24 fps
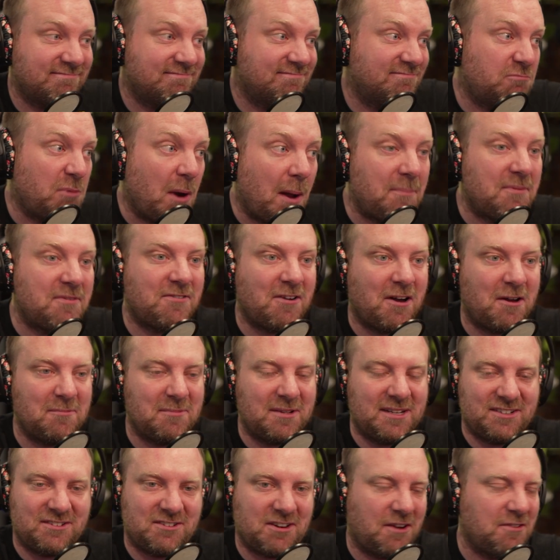web
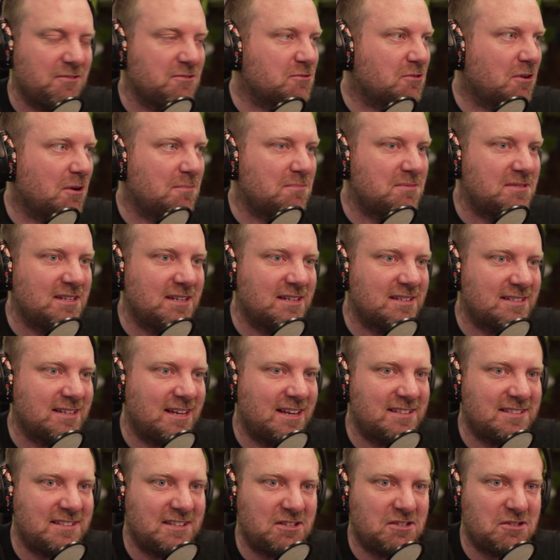development, JavaScript, C S
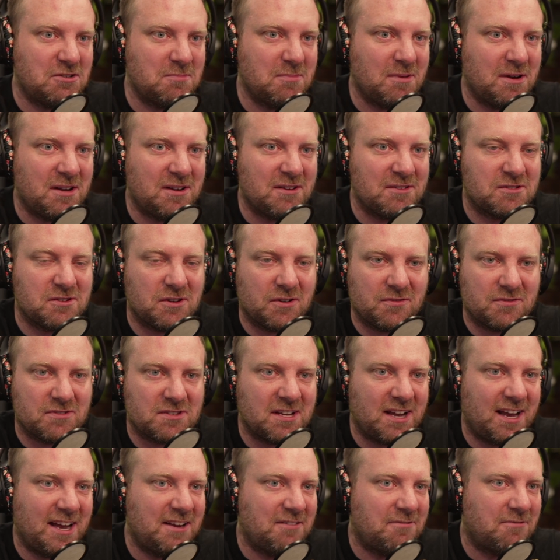S, H T M L,
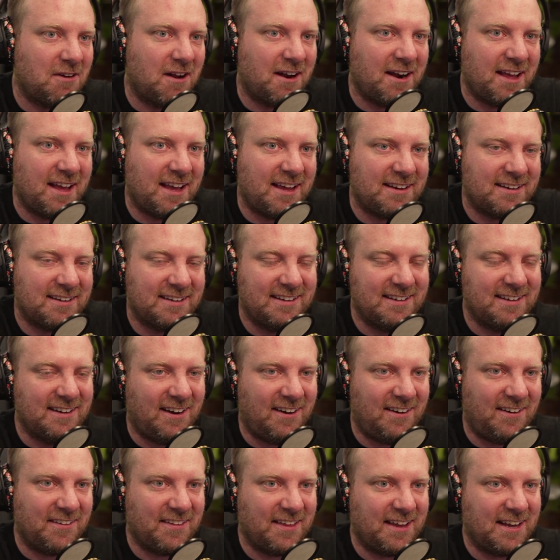server-side, front-end,
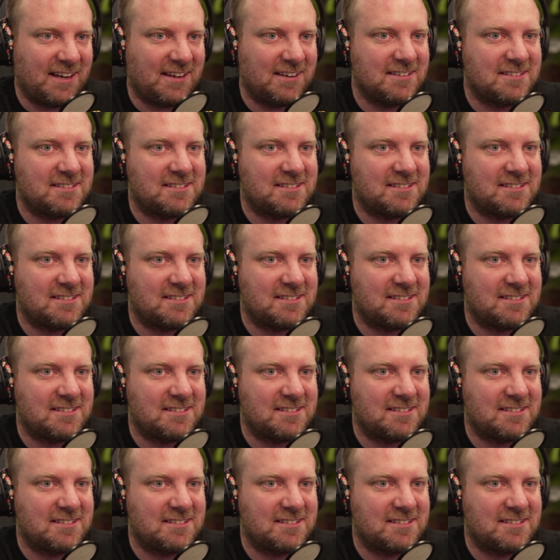all that good